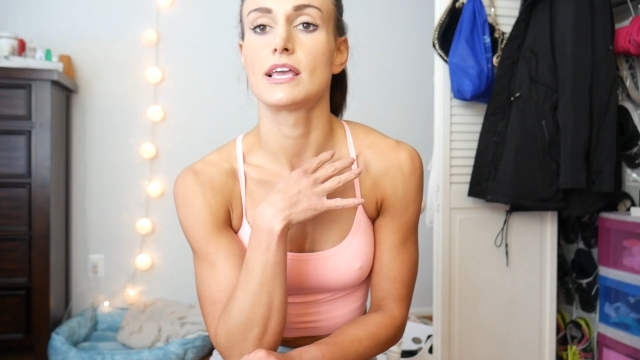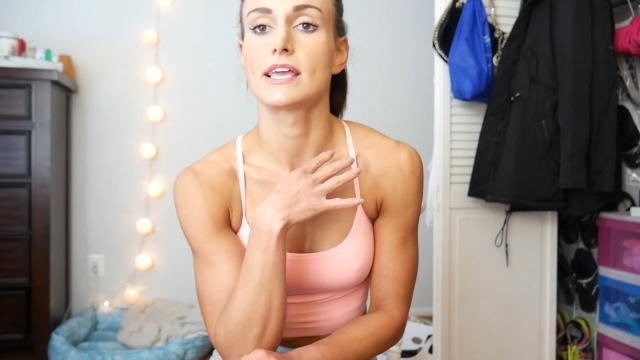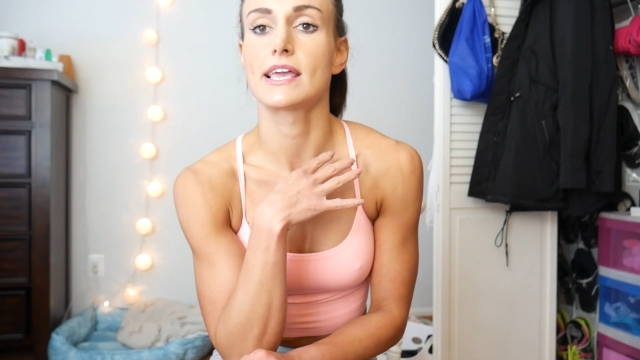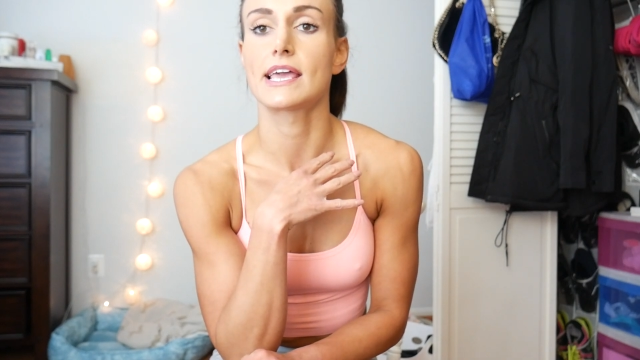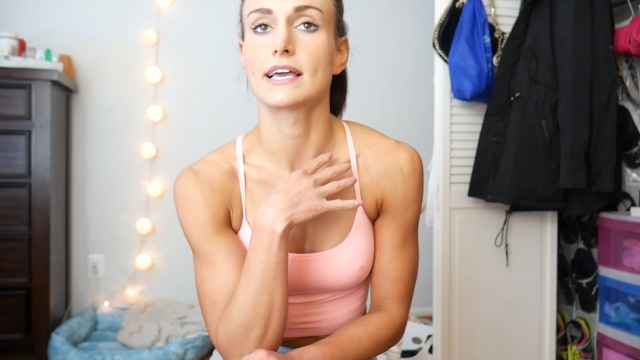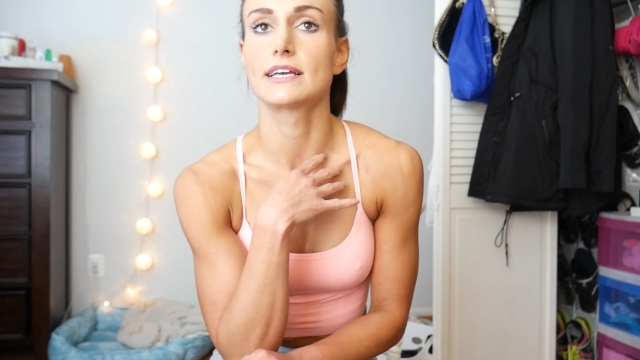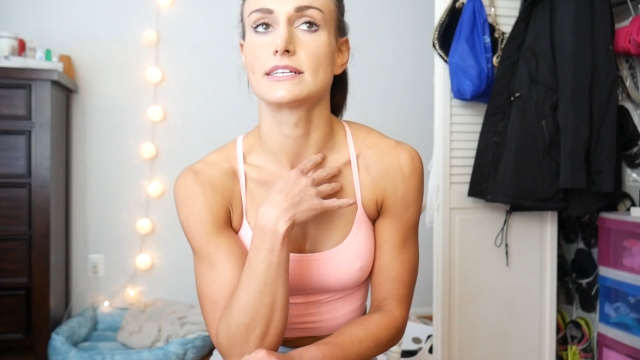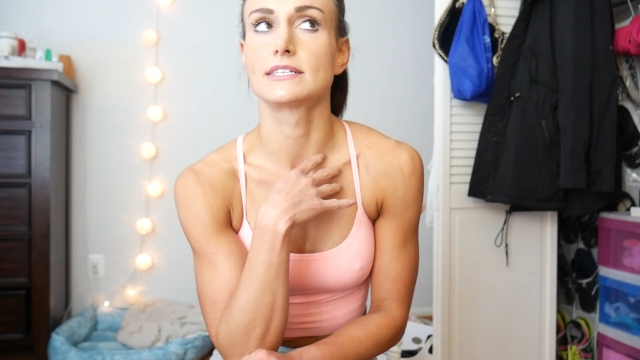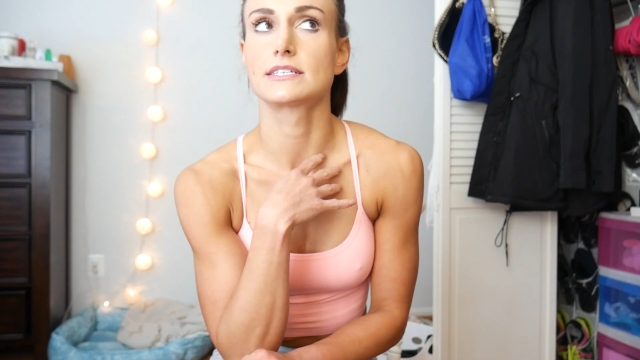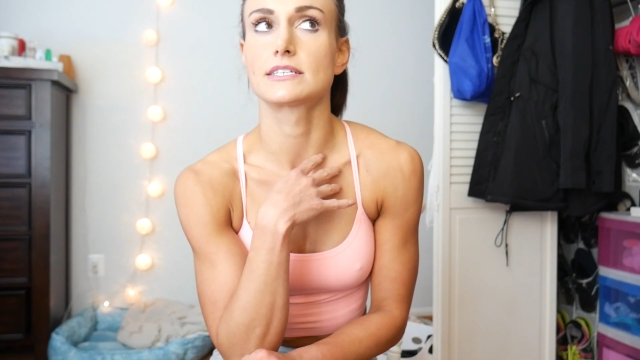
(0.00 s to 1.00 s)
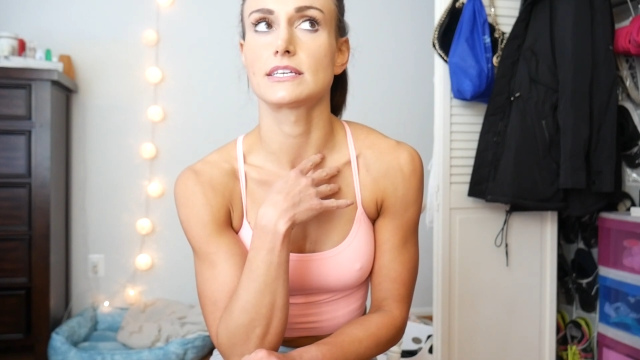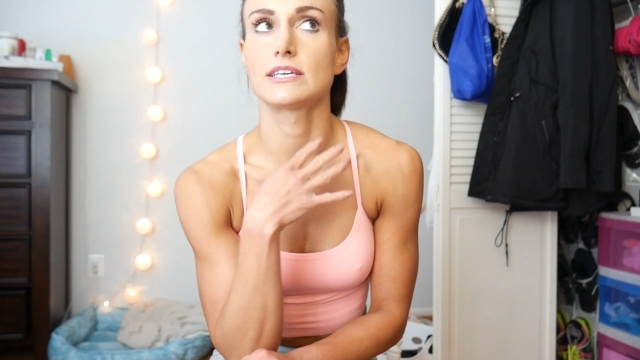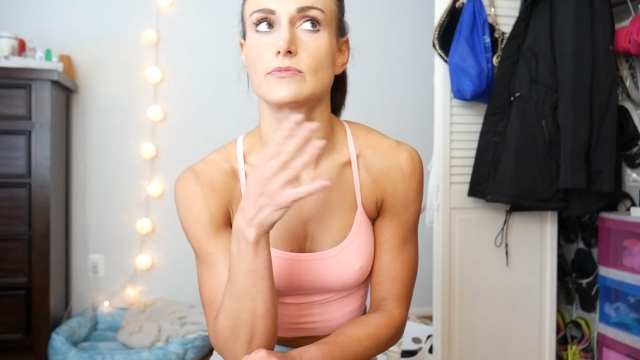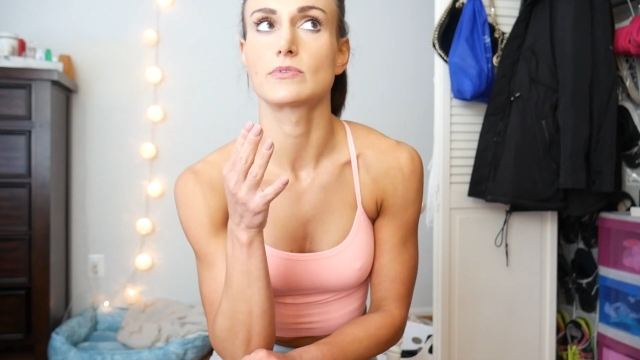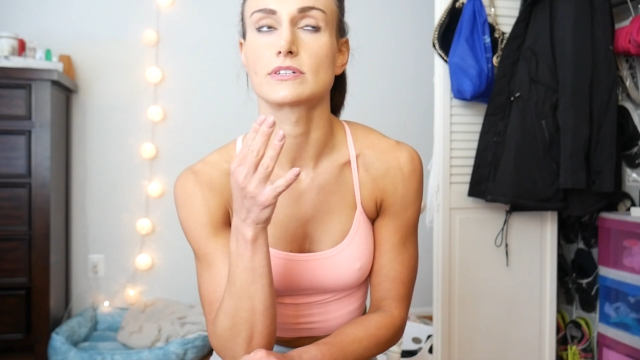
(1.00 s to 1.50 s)
and
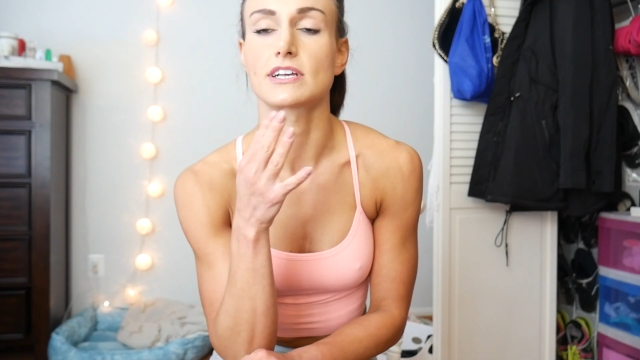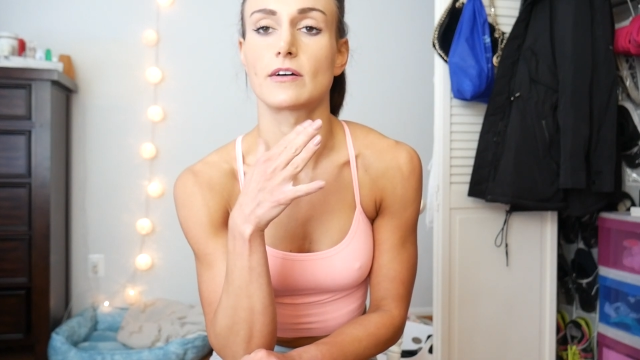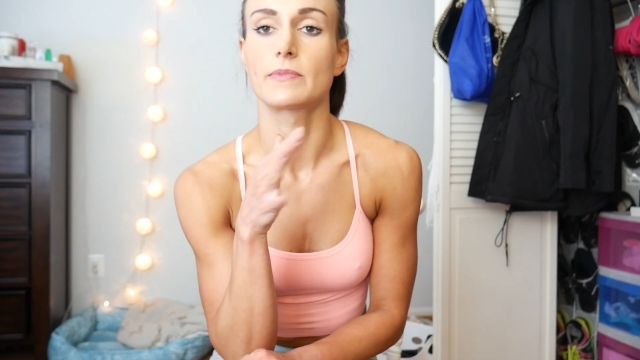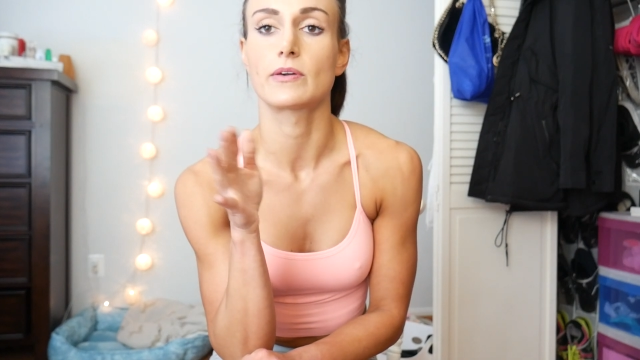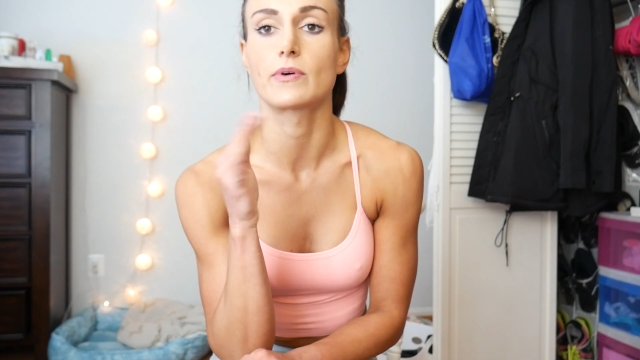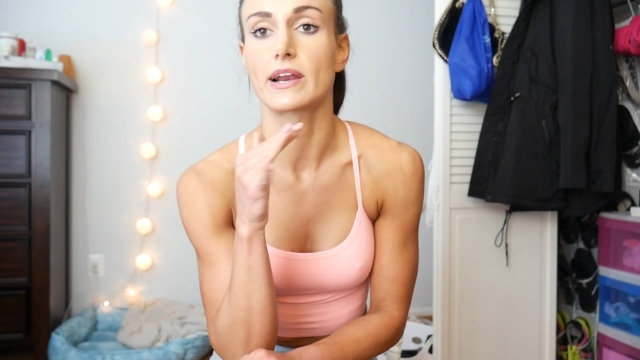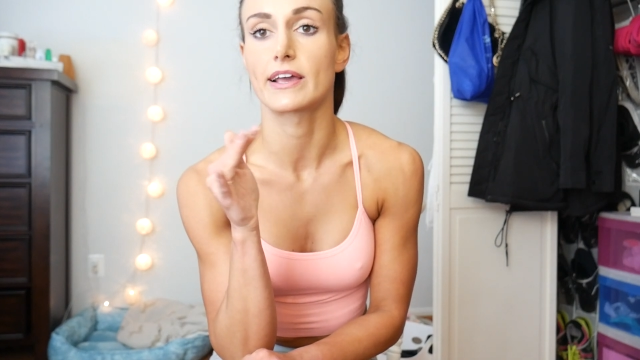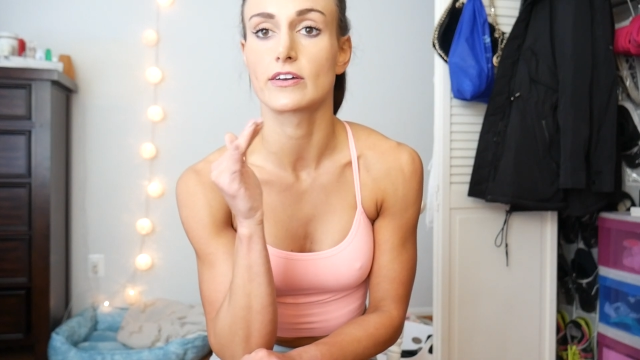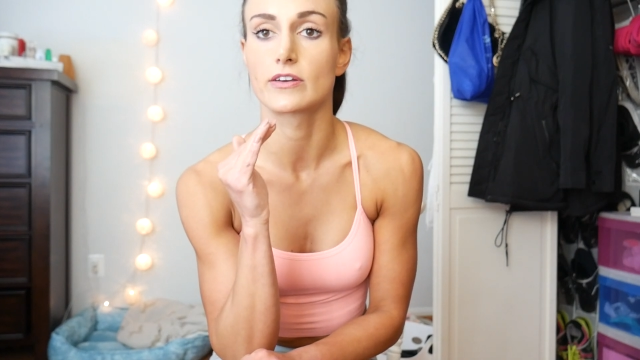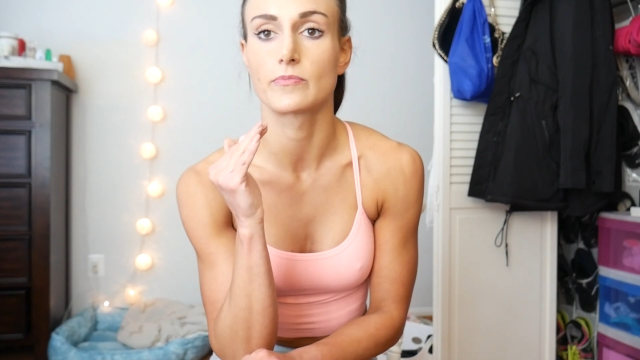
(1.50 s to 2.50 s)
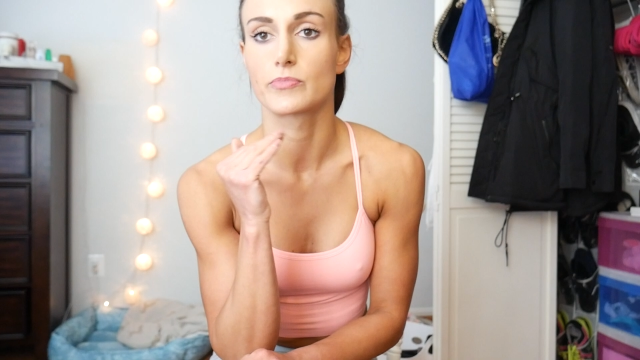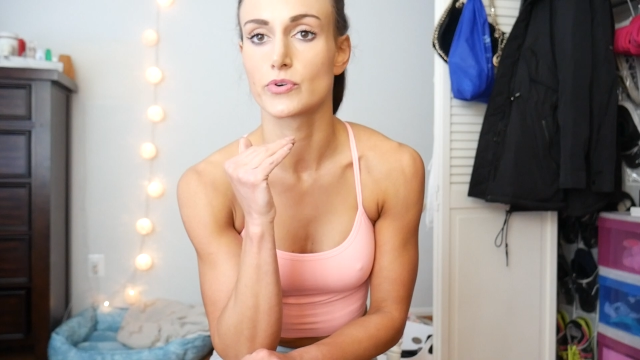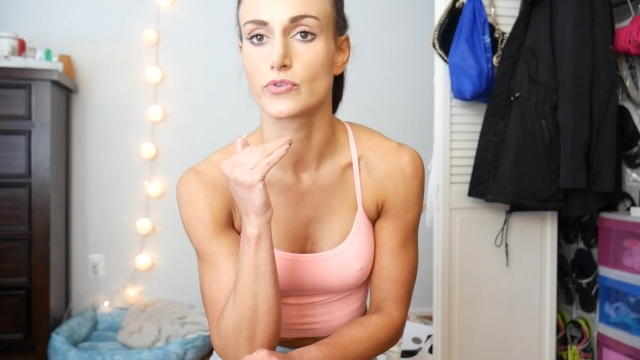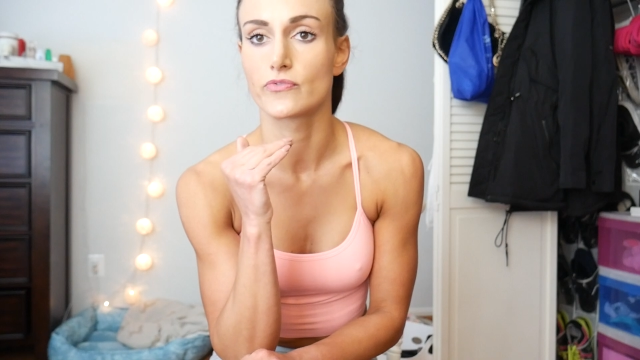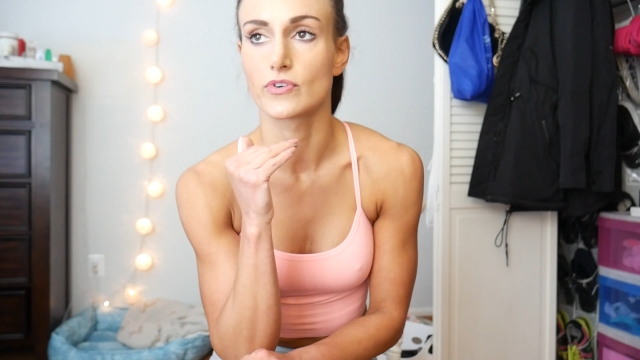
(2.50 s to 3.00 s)
he will tell me what I could
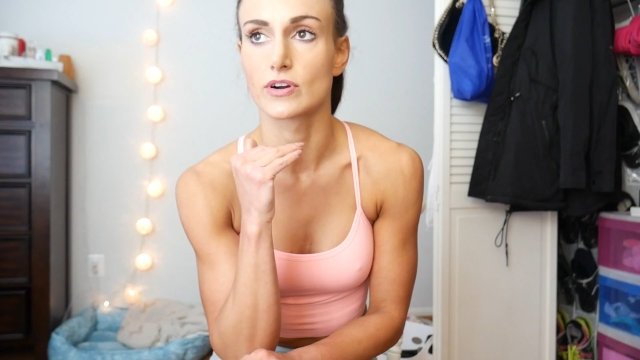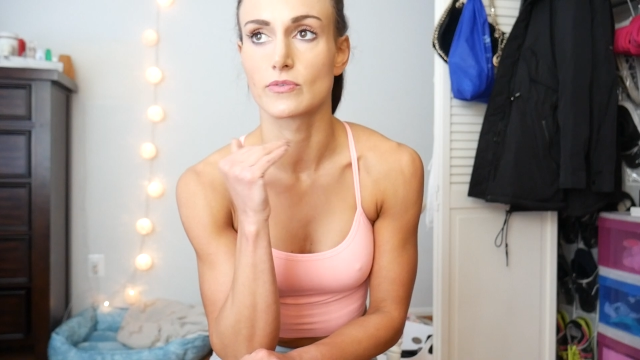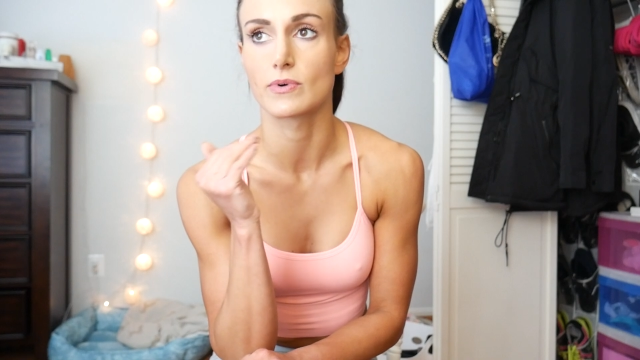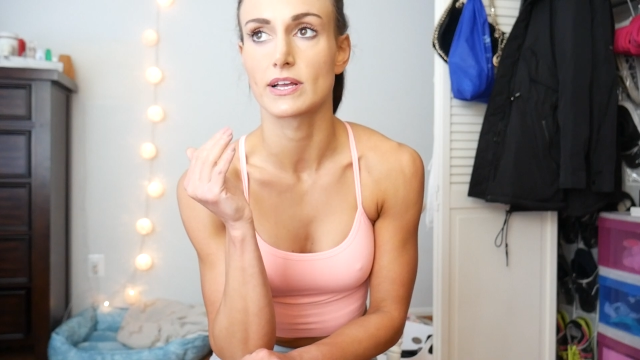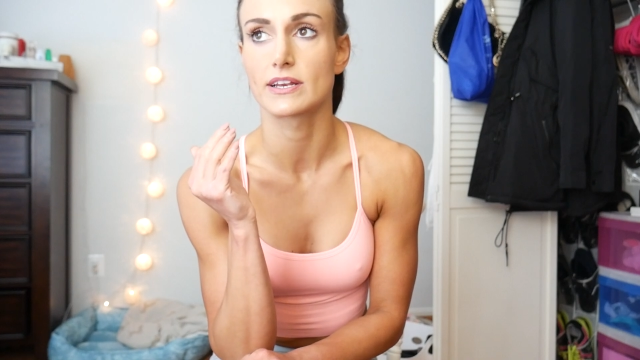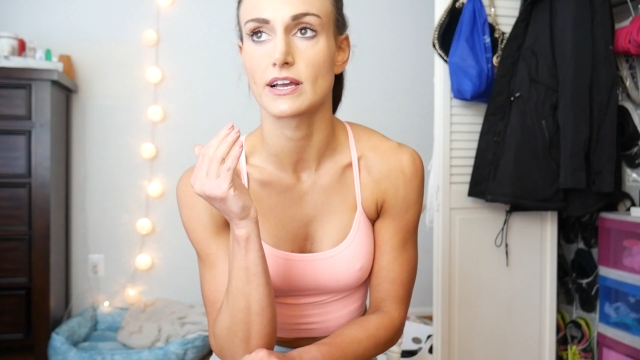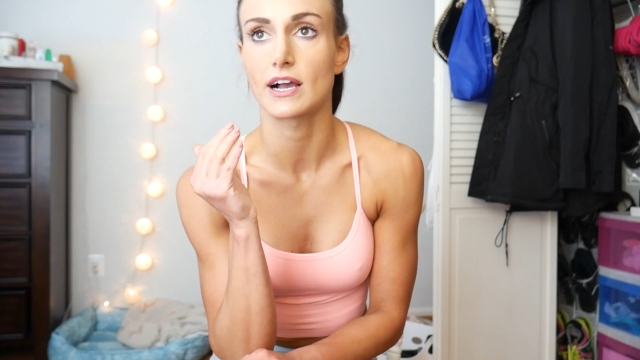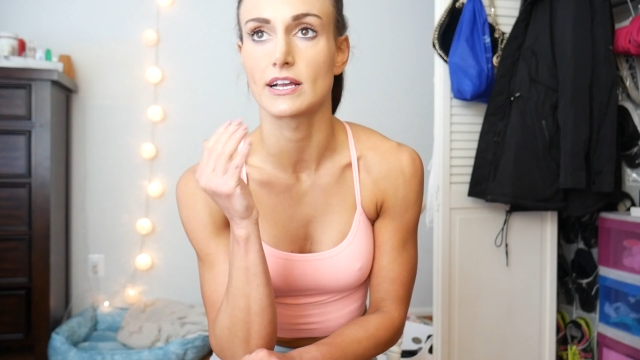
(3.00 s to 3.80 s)
improve or what